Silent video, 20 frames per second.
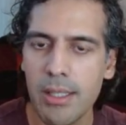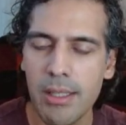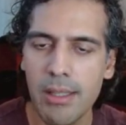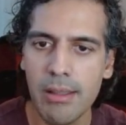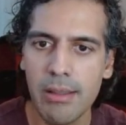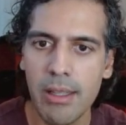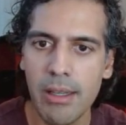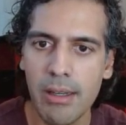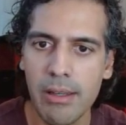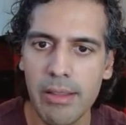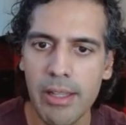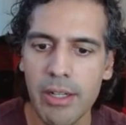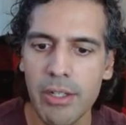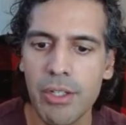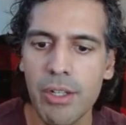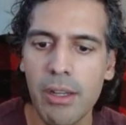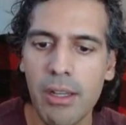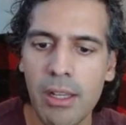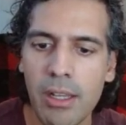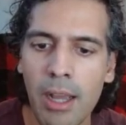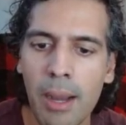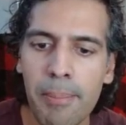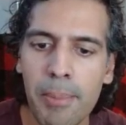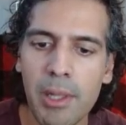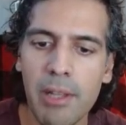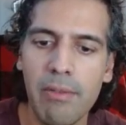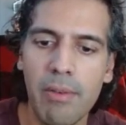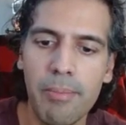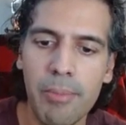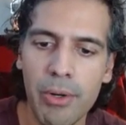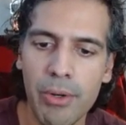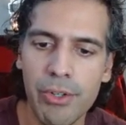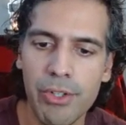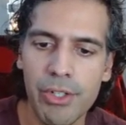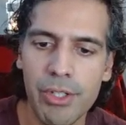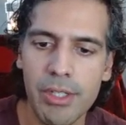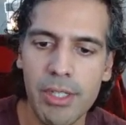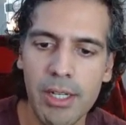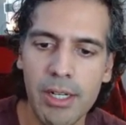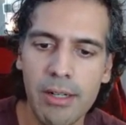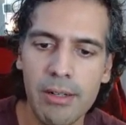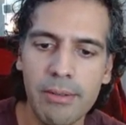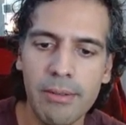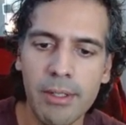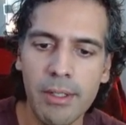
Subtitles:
There's a couple of approaches here.